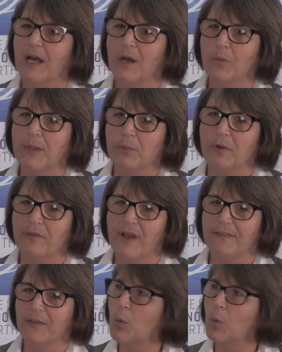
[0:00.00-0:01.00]
We
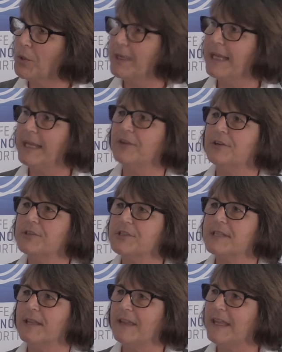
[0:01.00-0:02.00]
provide the
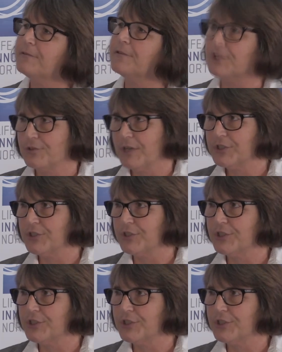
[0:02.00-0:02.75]
coordinators and the infrastructure